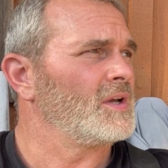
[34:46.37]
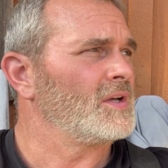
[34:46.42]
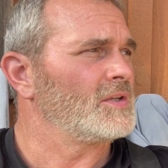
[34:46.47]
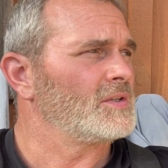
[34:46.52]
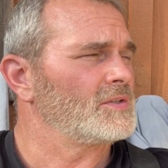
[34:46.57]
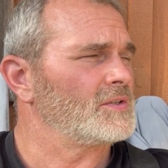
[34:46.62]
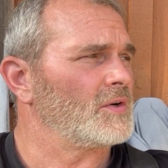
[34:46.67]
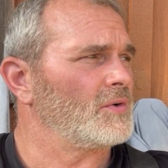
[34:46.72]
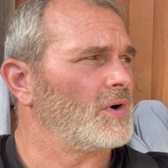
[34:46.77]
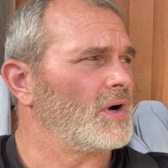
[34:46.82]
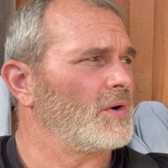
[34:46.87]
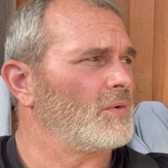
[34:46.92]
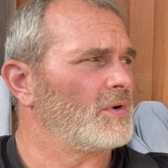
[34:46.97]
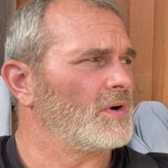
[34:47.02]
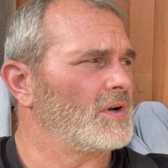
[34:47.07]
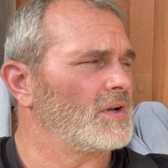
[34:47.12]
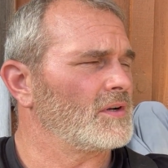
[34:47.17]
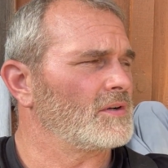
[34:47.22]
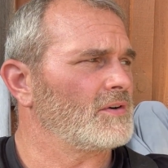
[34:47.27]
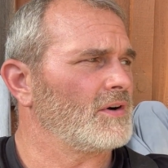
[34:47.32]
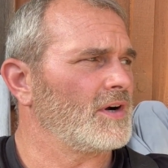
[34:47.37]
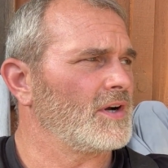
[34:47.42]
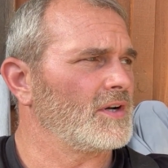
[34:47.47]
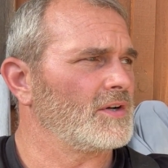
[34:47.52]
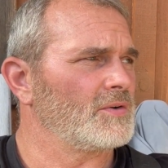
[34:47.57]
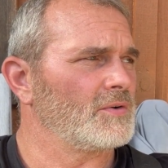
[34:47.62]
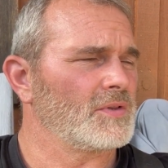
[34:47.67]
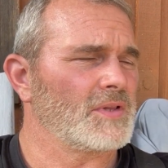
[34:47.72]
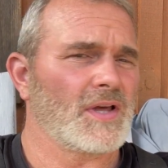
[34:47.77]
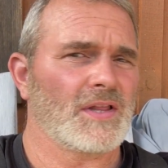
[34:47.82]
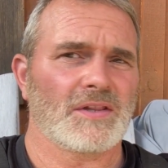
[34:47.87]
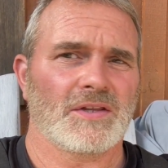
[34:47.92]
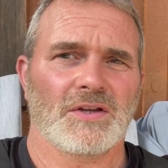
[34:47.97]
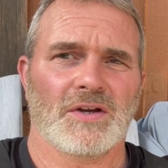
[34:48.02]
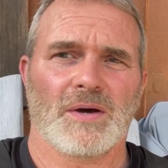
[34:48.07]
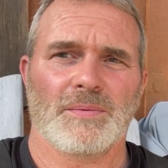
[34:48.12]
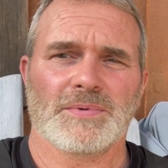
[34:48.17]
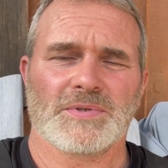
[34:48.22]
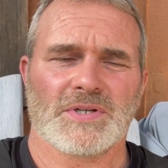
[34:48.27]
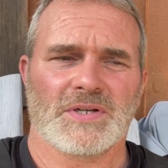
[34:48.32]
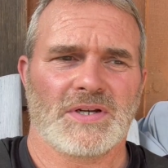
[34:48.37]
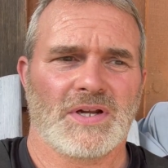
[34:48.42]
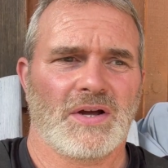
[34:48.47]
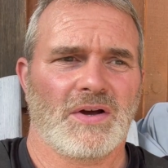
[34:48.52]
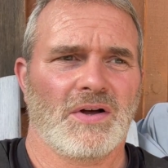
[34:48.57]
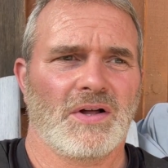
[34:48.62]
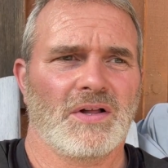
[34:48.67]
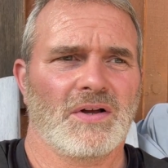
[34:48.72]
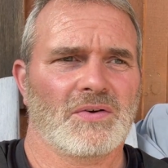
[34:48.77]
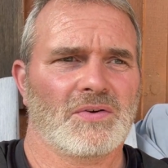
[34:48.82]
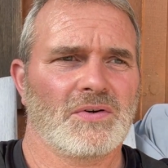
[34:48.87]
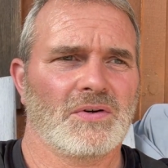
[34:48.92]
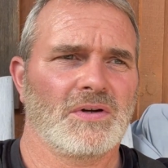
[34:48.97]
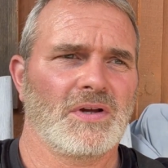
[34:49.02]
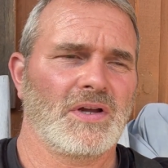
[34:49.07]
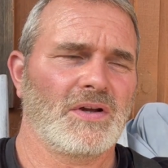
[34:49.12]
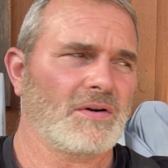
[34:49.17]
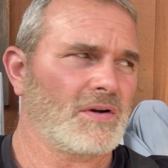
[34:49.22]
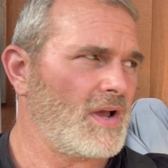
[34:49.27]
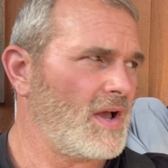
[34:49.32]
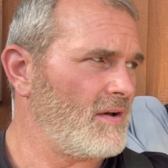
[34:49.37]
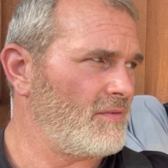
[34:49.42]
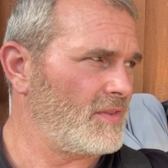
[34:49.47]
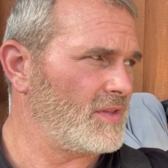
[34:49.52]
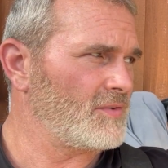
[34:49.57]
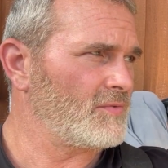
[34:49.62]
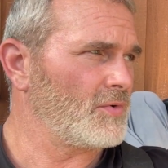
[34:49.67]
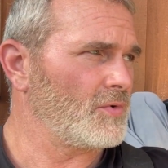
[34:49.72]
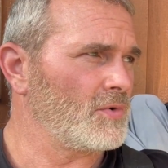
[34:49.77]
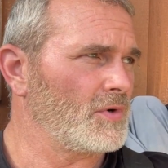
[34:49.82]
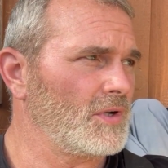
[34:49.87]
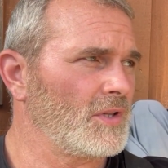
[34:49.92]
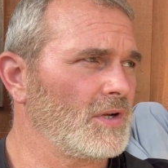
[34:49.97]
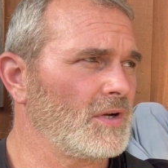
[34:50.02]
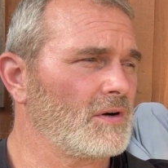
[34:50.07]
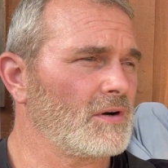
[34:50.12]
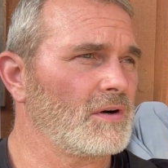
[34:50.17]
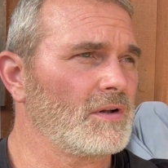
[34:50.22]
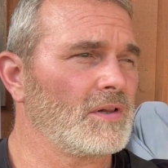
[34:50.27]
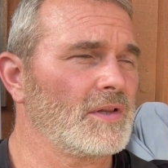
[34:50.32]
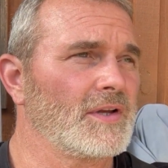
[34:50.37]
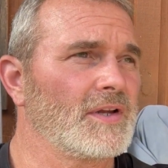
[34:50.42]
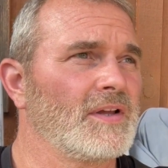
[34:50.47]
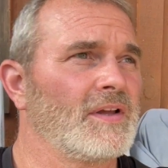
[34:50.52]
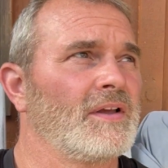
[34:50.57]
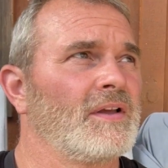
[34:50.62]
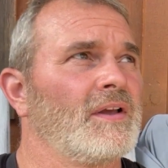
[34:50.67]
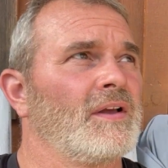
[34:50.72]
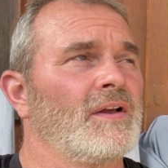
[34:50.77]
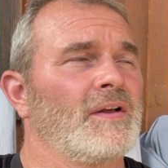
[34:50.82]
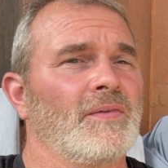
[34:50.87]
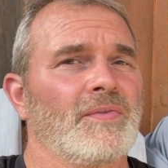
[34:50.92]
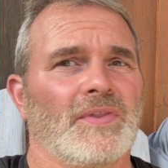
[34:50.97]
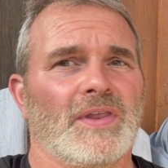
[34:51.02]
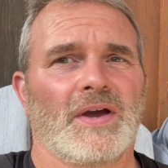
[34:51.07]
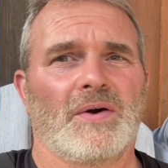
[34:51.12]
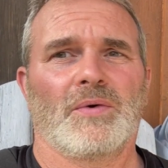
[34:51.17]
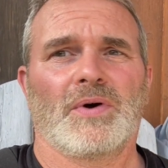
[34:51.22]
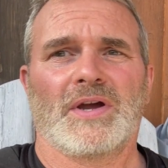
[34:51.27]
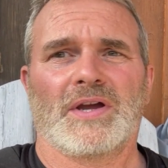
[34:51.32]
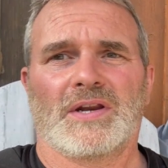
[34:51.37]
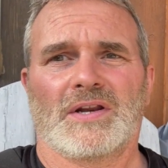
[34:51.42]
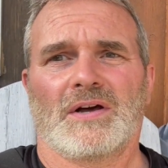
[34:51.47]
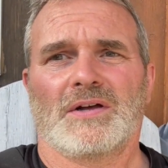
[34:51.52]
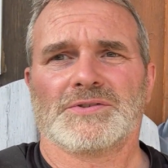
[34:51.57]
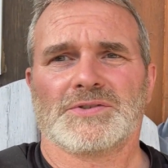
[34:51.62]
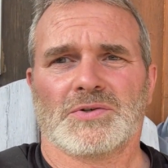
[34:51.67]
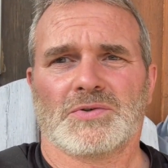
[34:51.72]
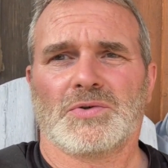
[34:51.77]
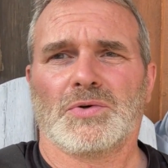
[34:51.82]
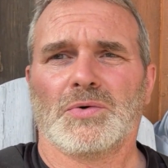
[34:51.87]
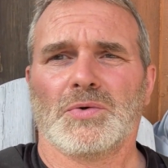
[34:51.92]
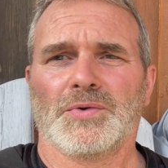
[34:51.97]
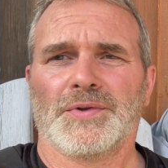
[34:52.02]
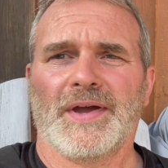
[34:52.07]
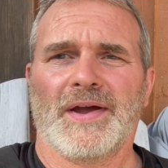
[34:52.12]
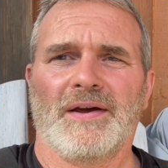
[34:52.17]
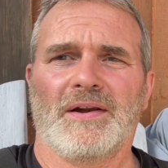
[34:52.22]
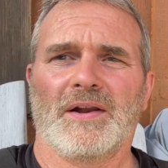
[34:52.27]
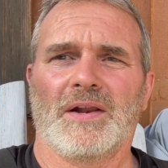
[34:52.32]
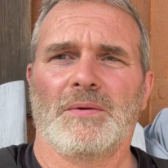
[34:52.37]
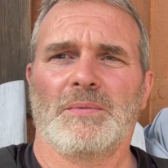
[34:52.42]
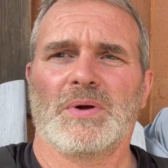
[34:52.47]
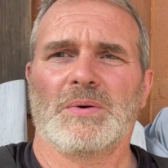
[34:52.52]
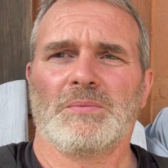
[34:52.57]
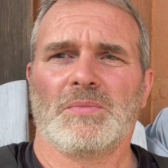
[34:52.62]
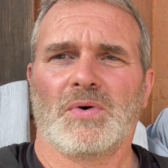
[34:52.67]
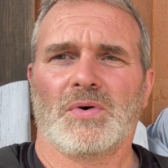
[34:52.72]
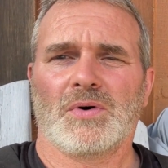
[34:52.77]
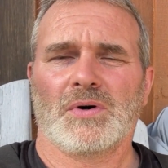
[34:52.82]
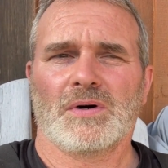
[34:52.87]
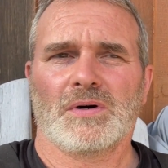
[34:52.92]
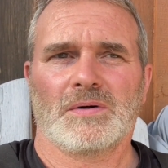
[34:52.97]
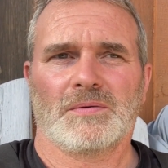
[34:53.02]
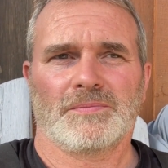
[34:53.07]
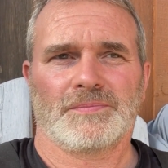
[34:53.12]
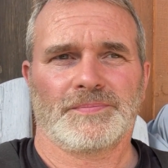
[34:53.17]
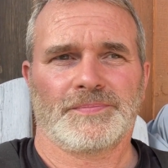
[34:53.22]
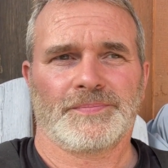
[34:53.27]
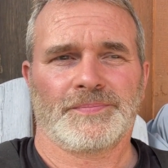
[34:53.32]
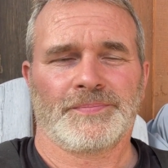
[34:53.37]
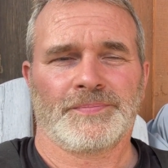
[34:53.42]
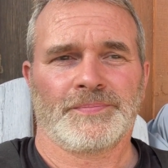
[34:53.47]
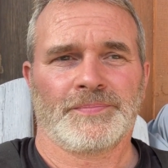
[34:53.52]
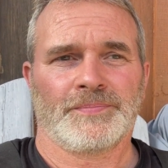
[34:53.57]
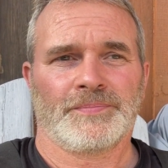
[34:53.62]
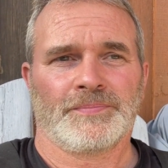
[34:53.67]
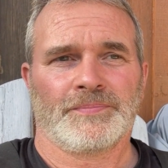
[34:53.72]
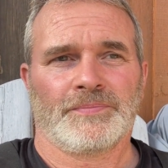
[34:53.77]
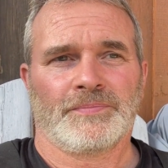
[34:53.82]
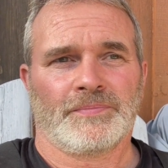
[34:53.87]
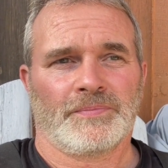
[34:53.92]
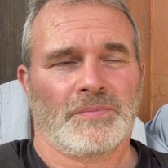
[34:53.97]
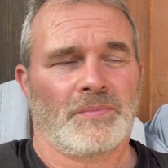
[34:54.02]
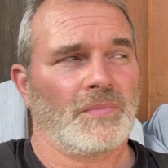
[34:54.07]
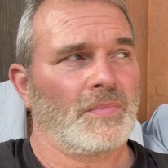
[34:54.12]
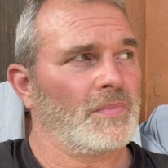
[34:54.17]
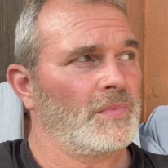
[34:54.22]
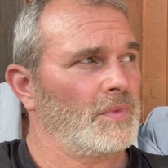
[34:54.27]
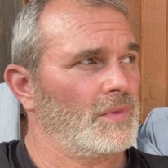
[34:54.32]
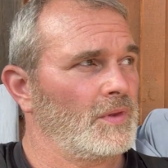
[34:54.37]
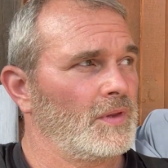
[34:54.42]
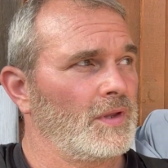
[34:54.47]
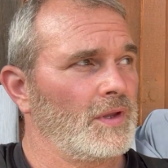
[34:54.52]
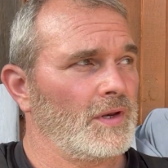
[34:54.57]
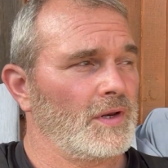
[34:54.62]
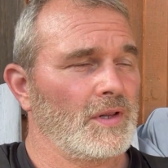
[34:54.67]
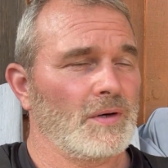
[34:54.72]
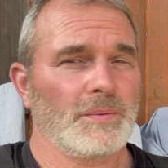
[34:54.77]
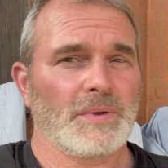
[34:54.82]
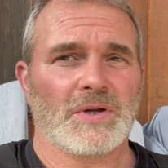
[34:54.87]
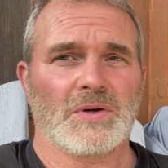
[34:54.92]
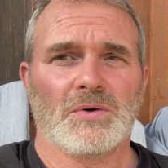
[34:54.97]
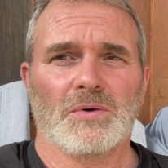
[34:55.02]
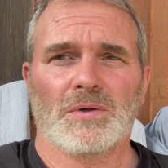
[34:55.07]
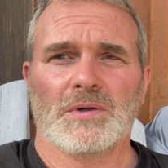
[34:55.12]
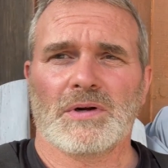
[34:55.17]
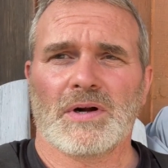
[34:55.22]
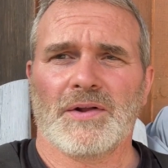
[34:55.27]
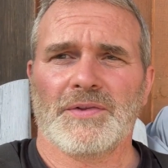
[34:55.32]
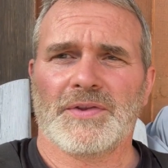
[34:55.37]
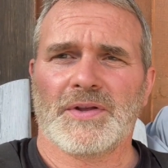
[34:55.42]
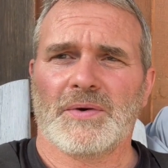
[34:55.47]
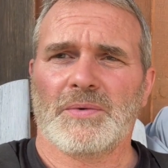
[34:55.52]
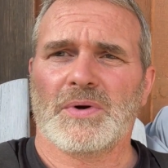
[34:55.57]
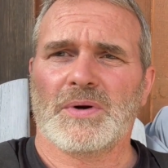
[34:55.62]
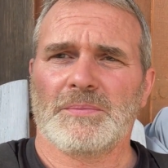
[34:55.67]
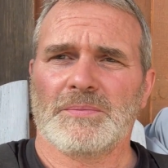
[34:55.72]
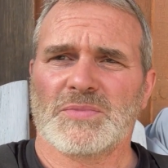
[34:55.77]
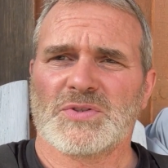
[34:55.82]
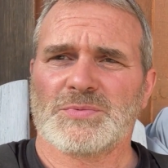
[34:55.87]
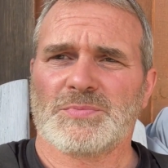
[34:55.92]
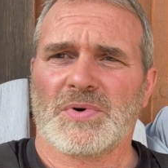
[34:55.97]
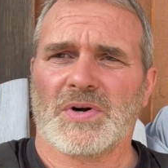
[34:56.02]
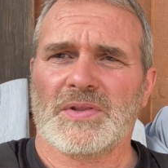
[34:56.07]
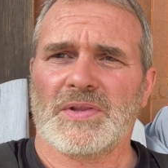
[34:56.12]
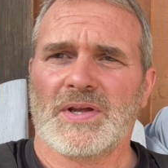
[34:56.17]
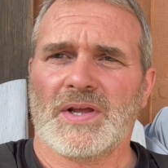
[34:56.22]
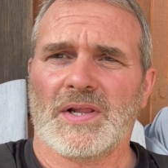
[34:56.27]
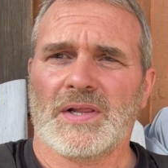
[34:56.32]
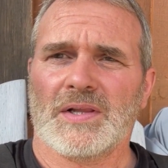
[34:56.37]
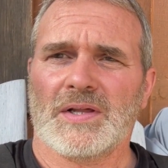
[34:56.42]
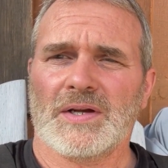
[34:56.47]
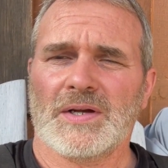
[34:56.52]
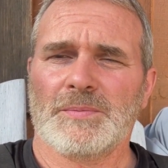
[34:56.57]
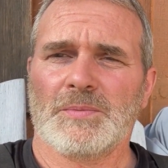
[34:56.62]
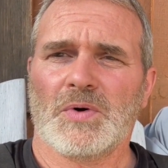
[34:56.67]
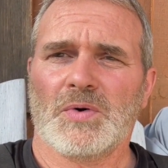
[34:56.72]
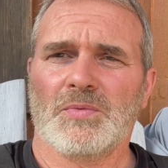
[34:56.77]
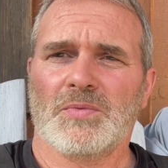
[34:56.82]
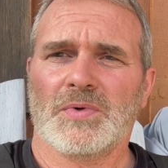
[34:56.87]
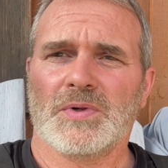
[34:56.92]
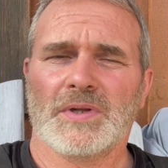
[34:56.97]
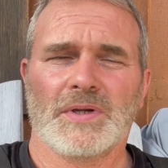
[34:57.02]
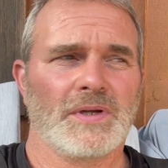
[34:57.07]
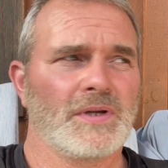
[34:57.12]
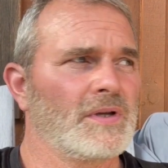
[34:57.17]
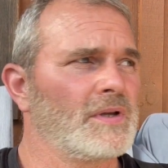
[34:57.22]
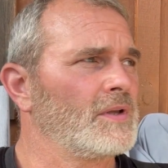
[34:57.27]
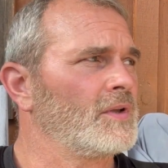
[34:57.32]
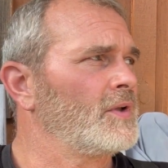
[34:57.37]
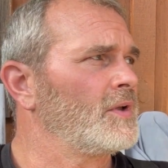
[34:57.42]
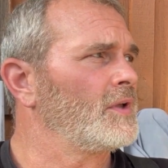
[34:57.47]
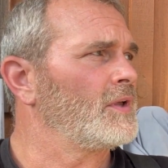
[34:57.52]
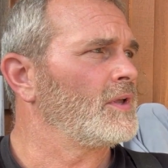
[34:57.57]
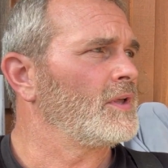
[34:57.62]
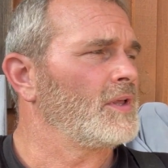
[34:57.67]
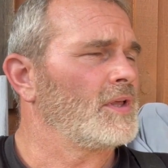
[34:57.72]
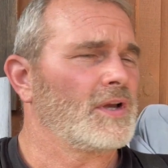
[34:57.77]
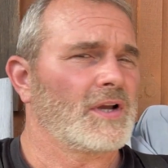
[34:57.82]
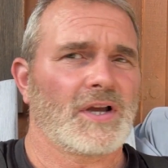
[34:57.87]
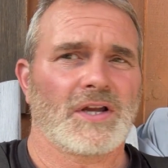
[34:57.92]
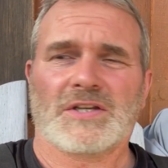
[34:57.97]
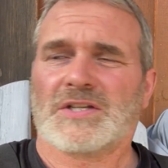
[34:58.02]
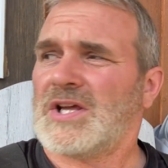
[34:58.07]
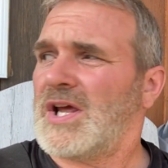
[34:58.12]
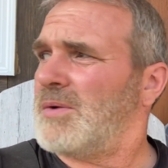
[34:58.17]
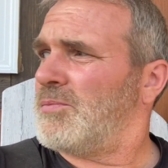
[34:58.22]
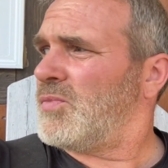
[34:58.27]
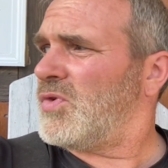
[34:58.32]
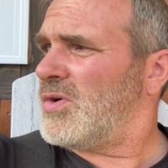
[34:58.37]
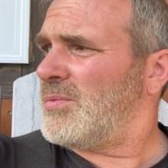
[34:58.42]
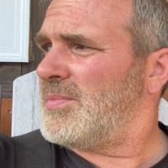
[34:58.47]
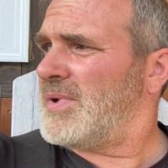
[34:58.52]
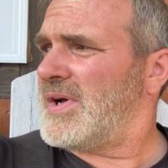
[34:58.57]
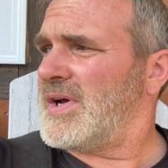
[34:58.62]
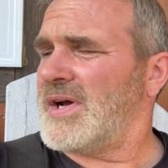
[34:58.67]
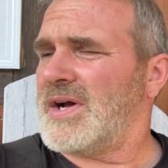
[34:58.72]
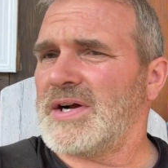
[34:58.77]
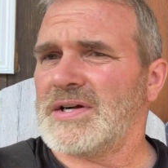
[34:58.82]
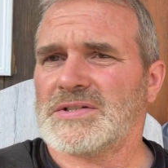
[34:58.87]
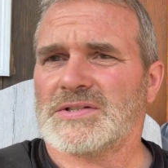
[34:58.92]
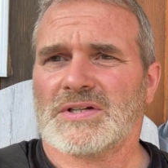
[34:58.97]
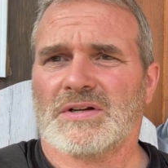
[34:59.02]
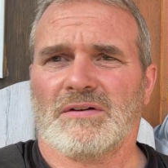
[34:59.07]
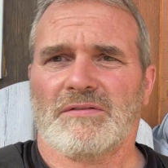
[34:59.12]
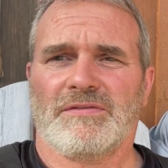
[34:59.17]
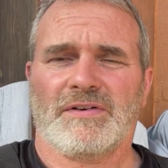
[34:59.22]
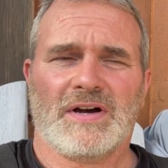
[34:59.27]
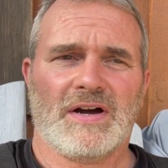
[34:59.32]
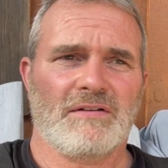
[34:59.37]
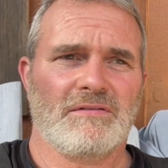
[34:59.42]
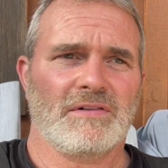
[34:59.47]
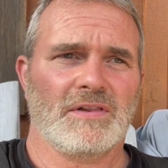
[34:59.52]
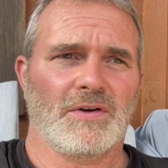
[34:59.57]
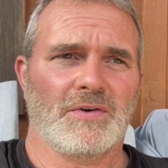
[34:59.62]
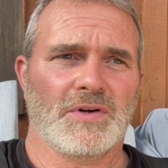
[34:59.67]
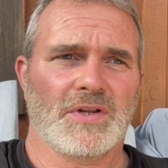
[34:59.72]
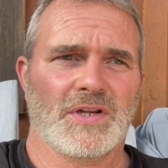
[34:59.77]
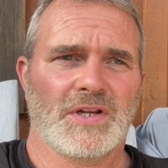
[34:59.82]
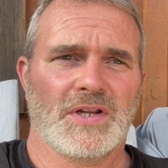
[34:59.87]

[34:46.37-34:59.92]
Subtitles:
So I want to try and do that the opposite now. I'll have this food a little early. That way it also cooled down a little bit more. and it'll be cooler out there when I'm spreading that lime, hopefully. I got 10 more bags, got 5 loaded